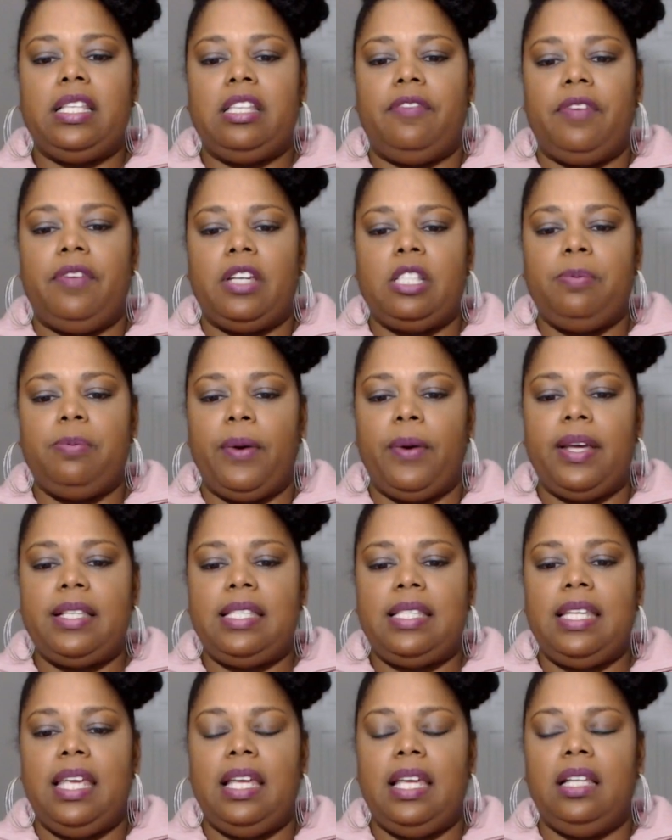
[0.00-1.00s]
of
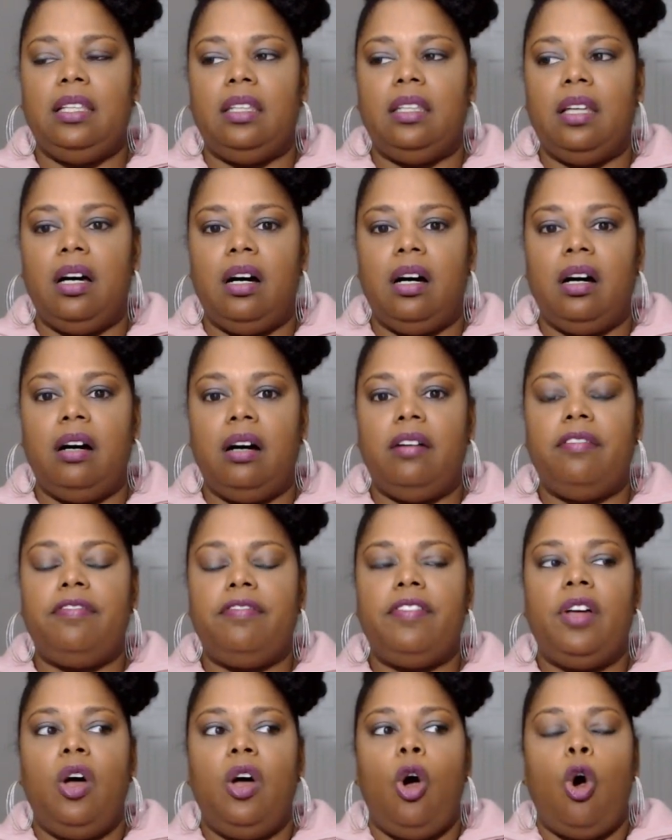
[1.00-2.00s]
expressing love
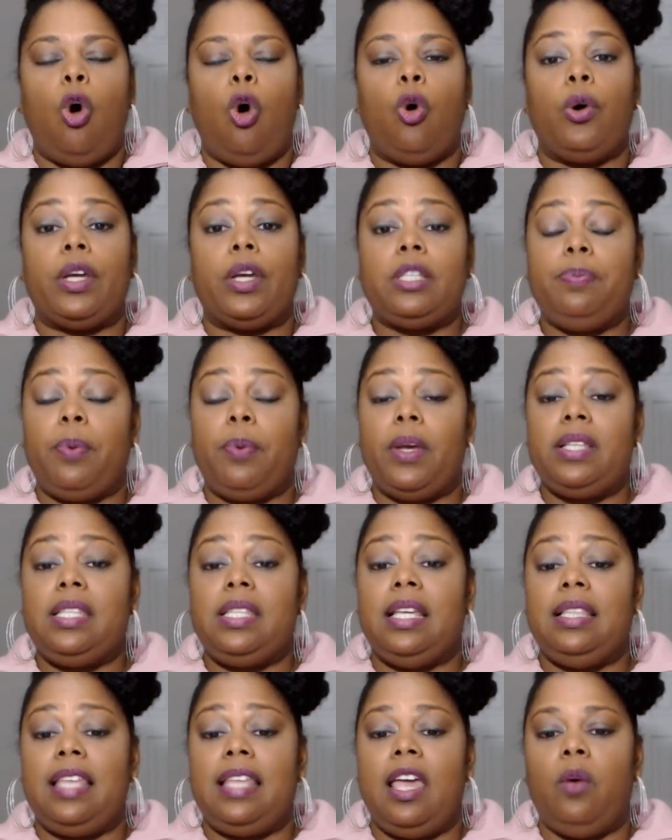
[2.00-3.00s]
or
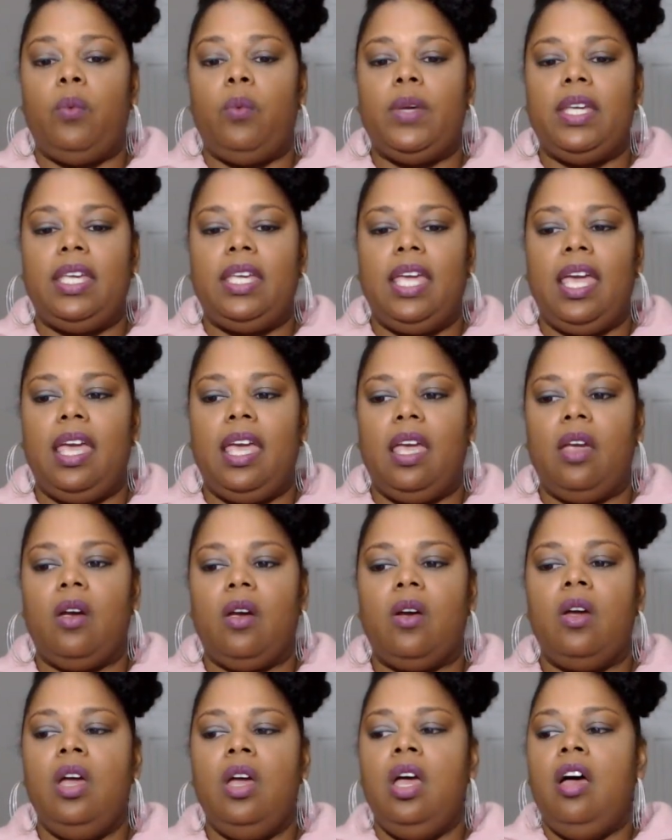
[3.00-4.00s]
expressing that we
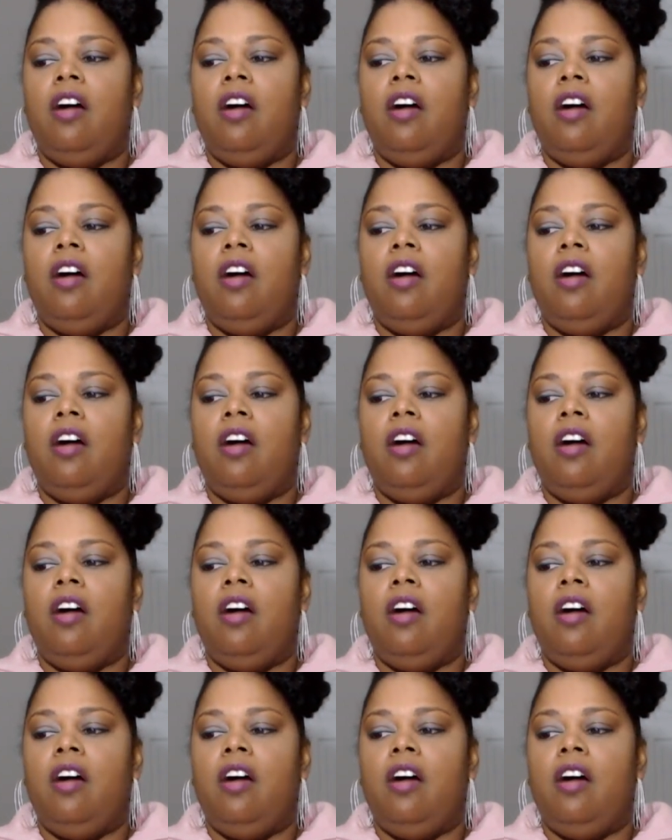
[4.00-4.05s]
care.